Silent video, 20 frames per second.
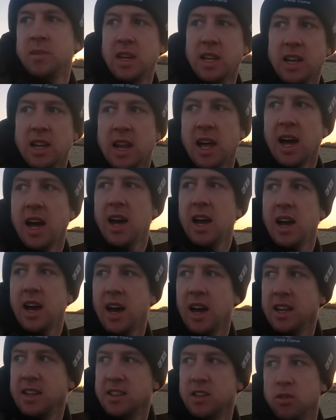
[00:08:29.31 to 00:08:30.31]
In an
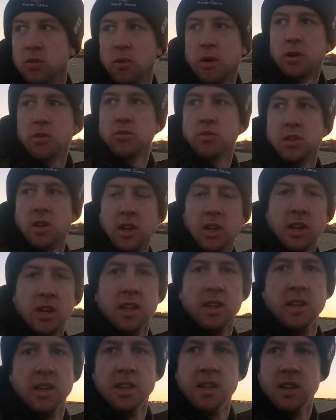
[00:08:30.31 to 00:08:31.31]
ideal world,
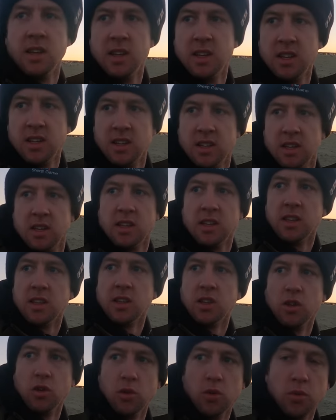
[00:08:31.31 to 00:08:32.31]

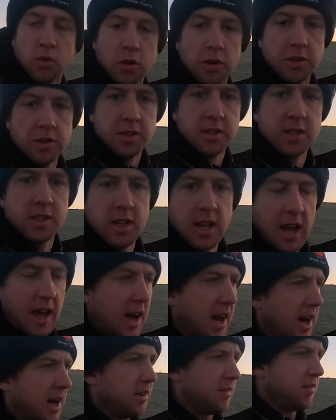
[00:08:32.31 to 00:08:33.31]
you would
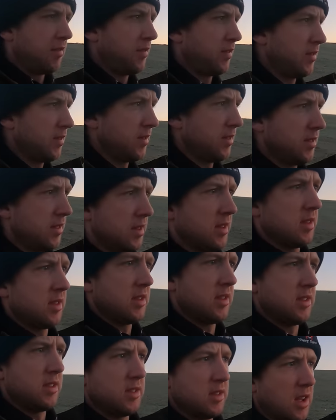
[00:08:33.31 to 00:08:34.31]
have
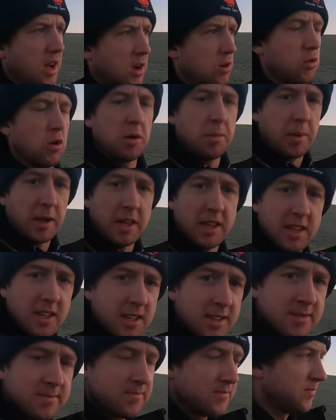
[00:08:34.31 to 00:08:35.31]
a quad
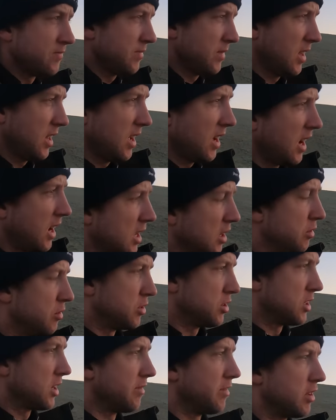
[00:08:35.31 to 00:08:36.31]
bike and you
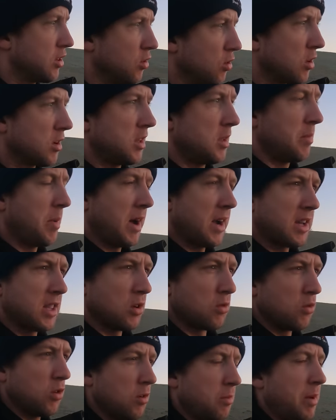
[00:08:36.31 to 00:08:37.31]
would just have the dog on the back
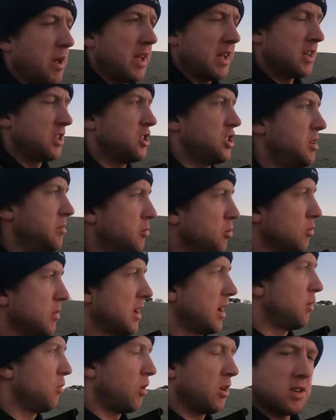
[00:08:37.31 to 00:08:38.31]
of the quad bike and sheep
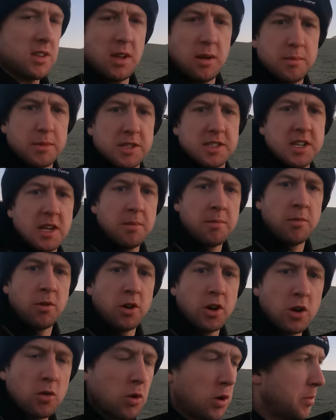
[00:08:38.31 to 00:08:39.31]
don't get worked up the same
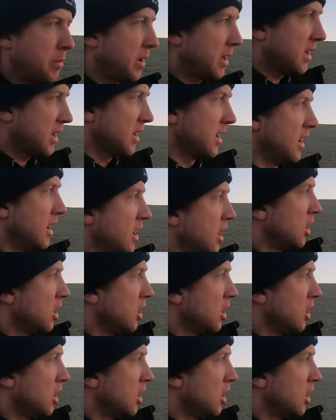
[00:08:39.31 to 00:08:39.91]
on a quad bike.